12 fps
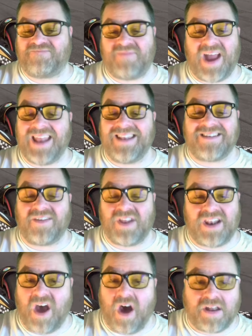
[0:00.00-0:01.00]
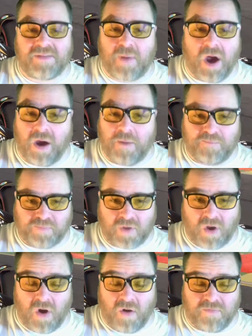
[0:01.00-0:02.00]
enter the last part
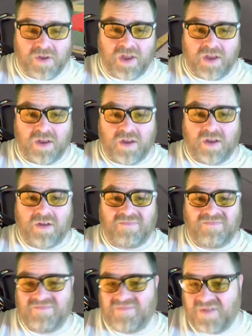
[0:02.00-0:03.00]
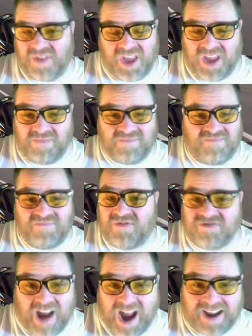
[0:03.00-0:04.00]
of the
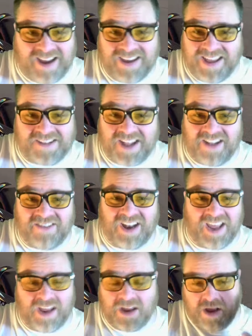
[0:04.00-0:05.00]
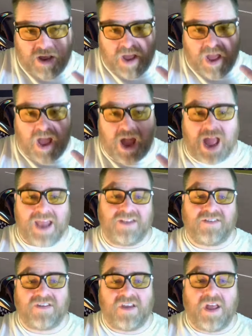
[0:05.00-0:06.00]
track, essentially.
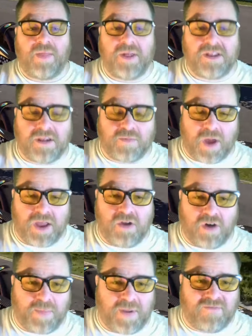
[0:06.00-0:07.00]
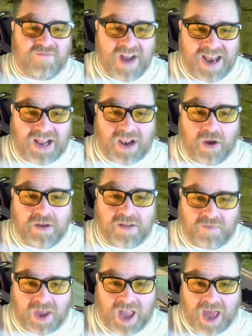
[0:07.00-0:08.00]
And this is where you've got to be really close if
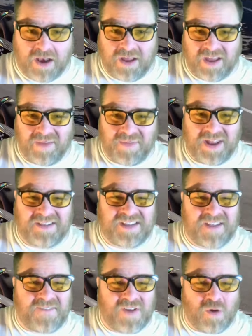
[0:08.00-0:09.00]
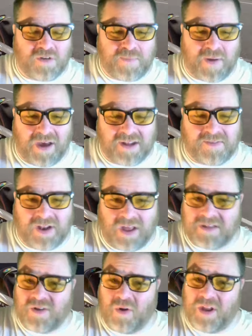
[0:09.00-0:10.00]
you can. I mean, it's difficult to pass in the
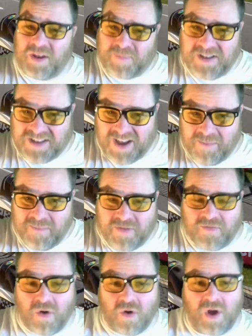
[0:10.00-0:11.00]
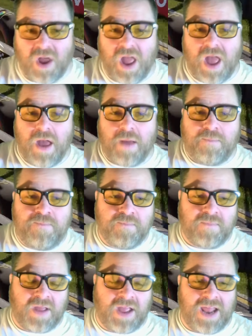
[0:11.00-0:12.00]
last corner. It's been done before.
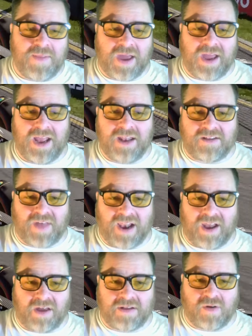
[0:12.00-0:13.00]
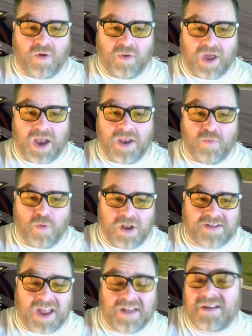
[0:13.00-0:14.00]
Into that last corner, and you want to
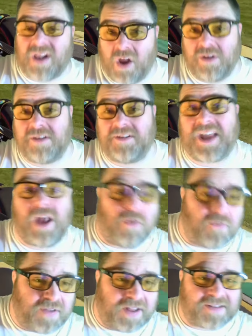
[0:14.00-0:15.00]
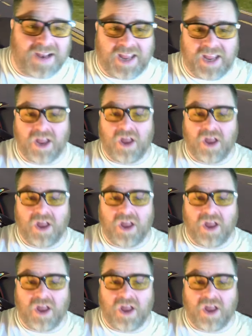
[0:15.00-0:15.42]
stay as close as you can, obviously,